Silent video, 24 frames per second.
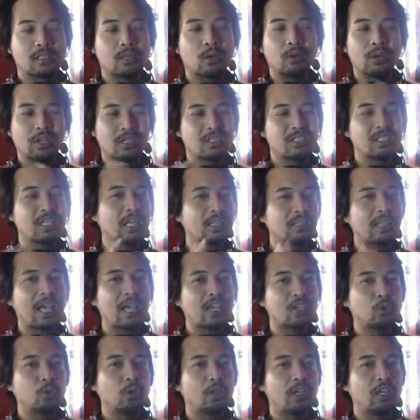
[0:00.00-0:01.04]
So it's not
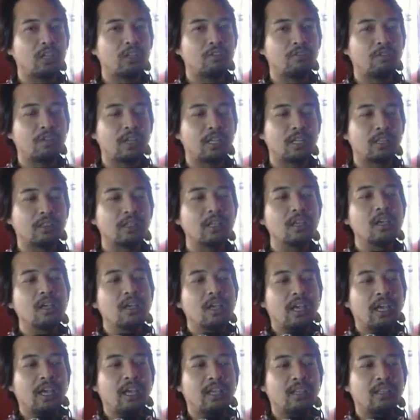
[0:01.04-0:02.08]
actually infinite,
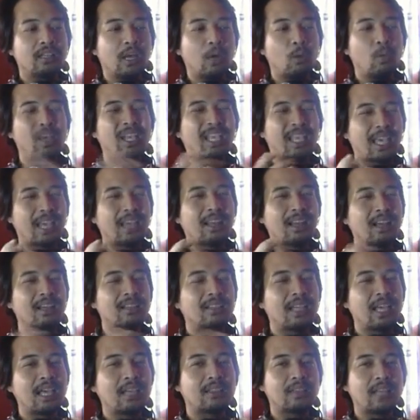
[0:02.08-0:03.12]
and we
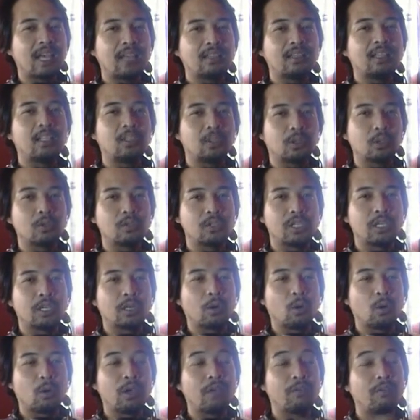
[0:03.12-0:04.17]
cannot get that into
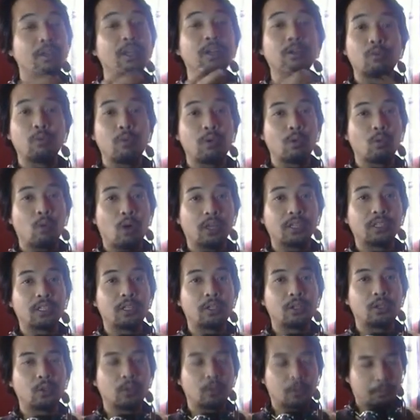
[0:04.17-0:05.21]
0 even if we
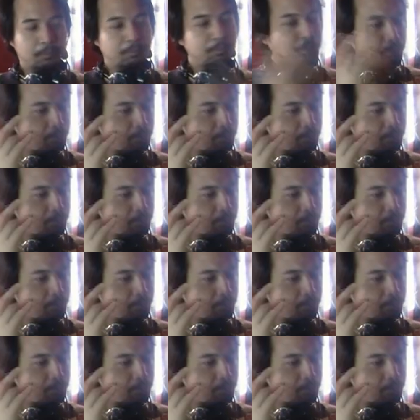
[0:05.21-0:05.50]
wanted to.